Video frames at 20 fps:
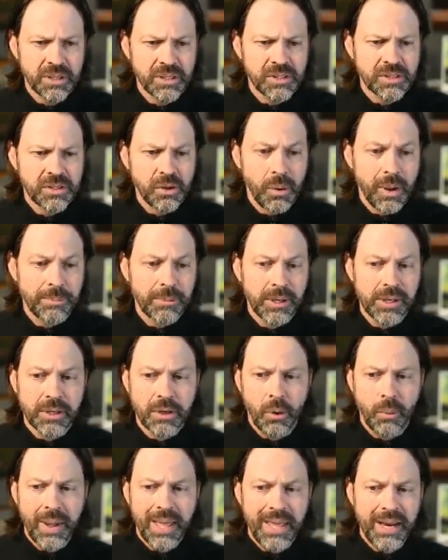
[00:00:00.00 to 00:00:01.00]
So I'm going to
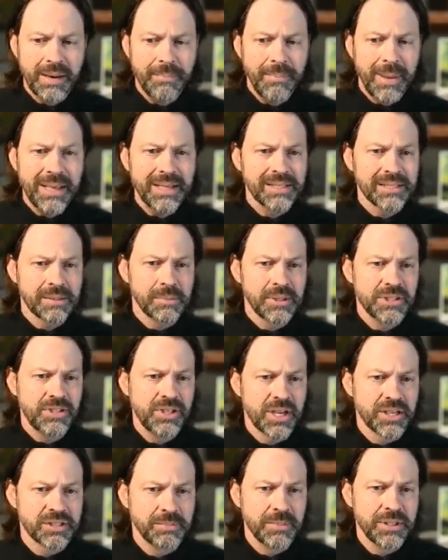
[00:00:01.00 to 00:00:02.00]
go ahead and make some
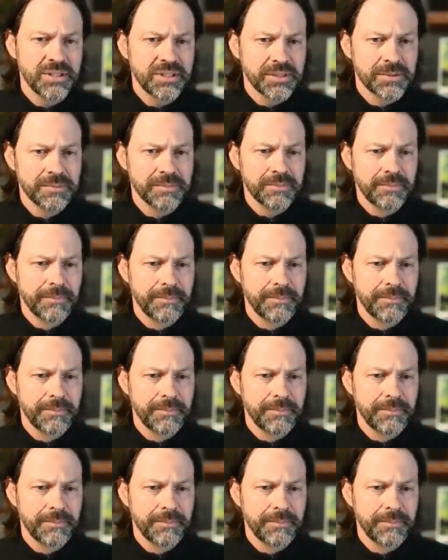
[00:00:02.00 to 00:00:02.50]
adjustments.